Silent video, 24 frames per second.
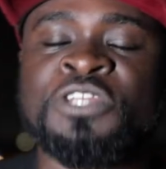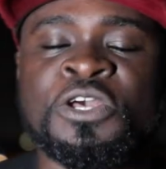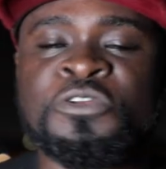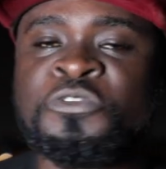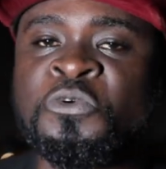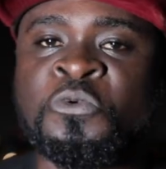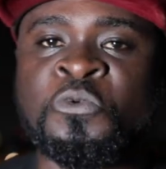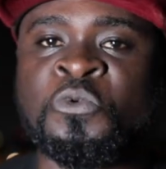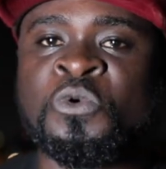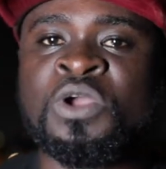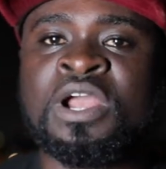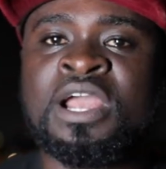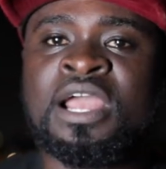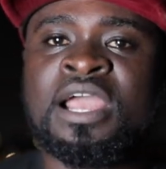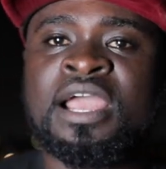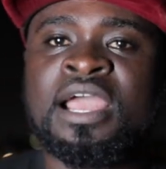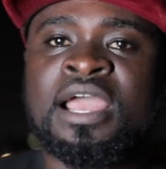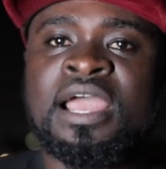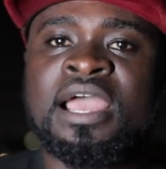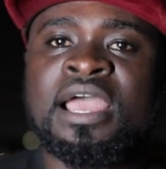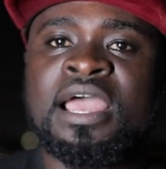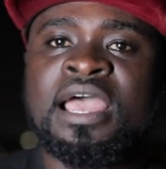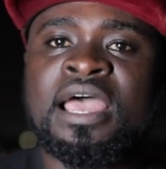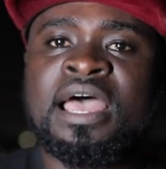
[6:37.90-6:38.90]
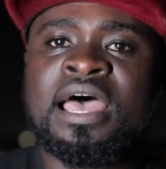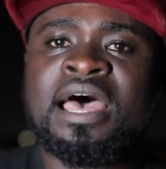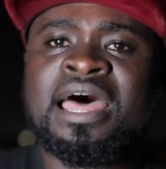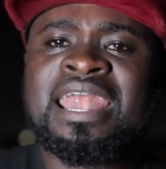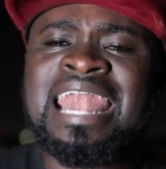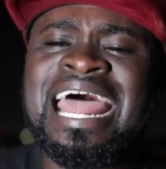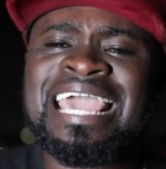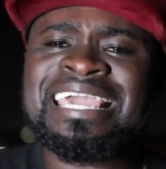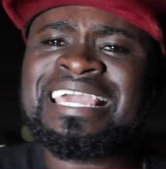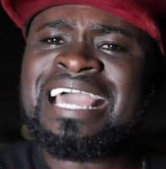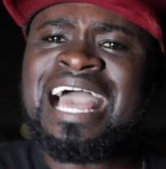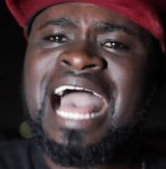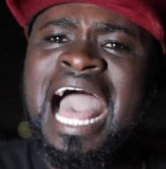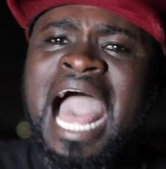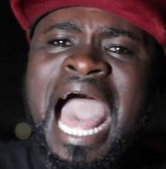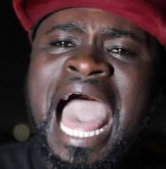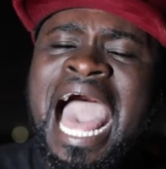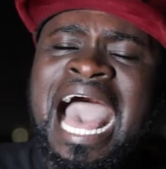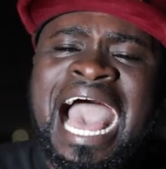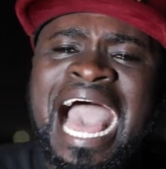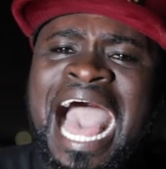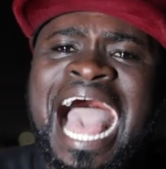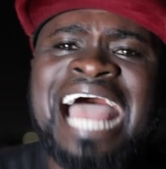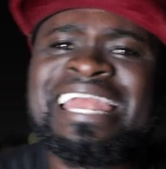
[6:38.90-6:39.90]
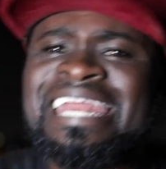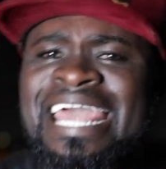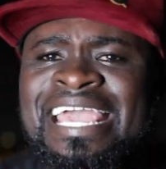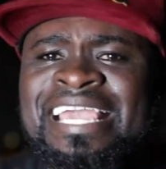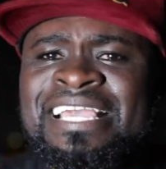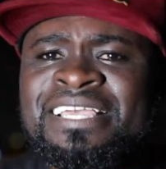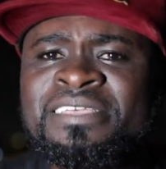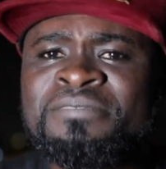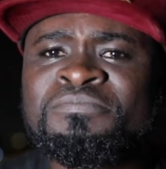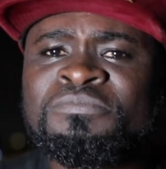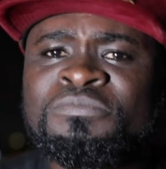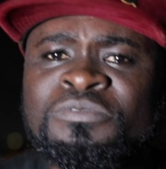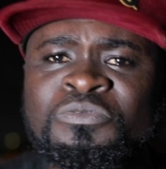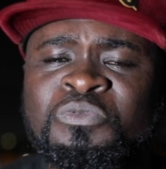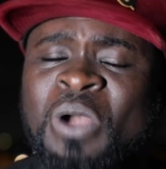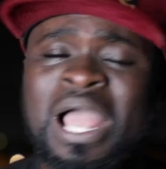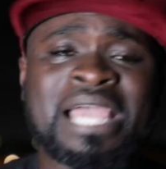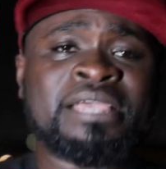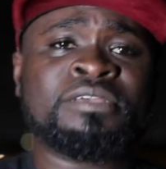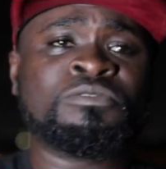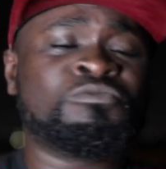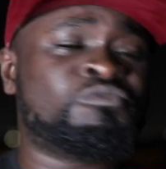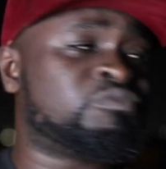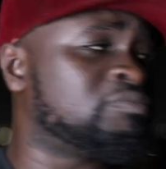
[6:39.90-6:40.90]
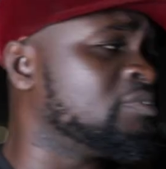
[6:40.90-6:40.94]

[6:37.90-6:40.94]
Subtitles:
you do. Like, Aden, what?